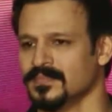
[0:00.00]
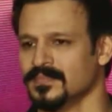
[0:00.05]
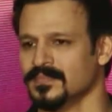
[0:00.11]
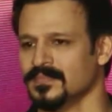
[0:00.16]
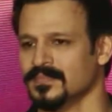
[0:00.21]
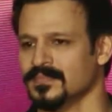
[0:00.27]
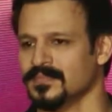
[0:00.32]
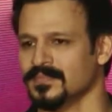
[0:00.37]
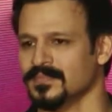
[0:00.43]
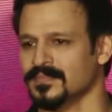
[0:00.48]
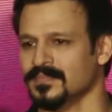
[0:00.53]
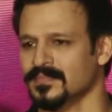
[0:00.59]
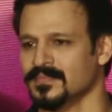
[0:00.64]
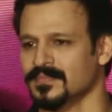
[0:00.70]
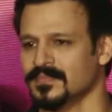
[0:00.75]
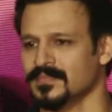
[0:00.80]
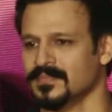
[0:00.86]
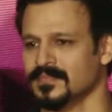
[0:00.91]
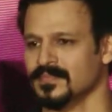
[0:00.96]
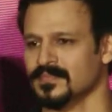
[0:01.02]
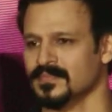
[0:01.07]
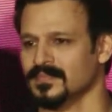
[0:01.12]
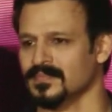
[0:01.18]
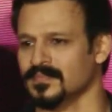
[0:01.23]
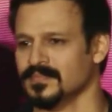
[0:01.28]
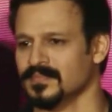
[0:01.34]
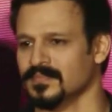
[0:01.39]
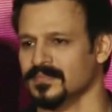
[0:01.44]

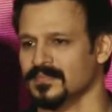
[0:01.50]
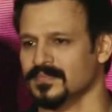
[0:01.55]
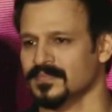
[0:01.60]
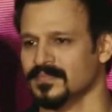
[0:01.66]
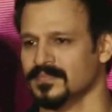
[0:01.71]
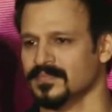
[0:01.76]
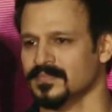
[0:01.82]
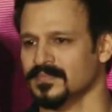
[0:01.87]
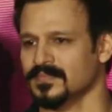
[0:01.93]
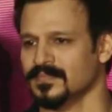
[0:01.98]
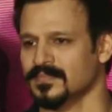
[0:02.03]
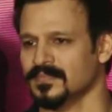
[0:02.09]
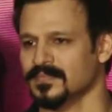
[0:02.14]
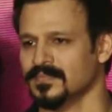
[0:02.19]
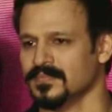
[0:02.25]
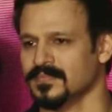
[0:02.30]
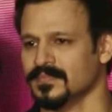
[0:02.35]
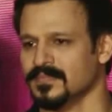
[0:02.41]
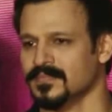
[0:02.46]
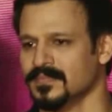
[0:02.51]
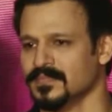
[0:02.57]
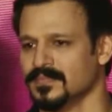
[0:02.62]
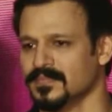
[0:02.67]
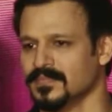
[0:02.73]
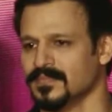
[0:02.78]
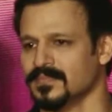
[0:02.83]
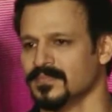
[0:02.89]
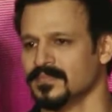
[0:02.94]

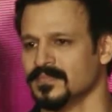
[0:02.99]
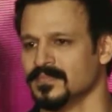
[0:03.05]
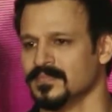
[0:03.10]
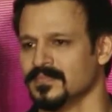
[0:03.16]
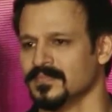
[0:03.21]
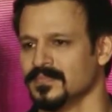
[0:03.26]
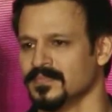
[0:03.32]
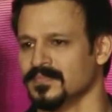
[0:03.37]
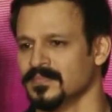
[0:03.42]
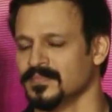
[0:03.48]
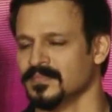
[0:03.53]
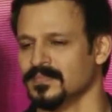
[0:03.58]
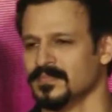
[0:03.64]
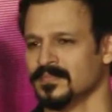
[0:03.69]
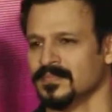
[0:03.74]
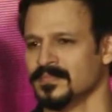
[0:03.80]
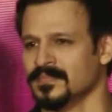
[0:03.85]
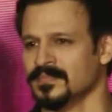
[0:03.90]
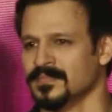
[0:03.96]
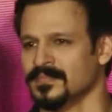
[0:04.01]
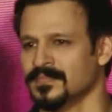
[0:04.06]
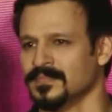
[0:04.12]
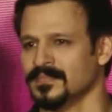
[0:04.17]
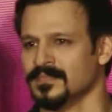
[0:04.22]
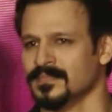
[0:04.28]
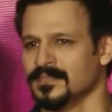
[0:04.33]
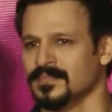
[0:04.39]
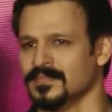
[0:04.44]

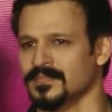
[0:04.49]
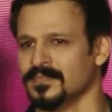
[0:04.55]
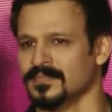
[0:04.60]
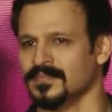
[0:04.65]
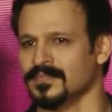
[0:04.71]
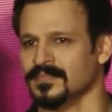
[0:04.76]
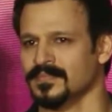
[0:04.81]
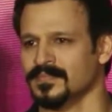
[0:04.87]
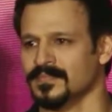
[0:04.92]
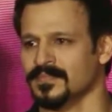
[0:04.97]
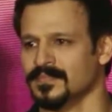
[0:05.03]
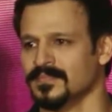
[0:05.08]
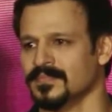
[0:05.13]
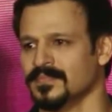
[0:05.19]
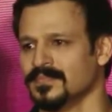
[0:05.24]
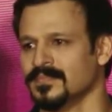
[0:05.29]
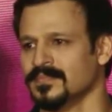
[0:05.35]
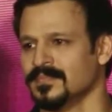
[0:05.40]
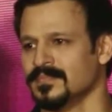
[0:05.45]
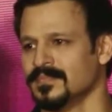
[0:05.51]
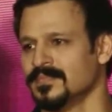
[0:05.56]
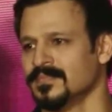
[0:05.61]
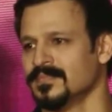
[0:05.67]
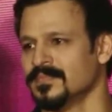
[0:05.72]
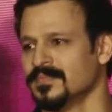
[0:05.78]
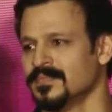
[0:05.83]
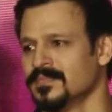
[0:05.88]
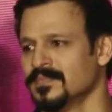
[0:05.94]

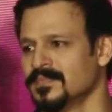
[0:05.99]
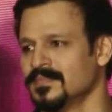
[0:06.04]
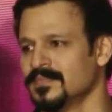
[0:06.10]
(silent)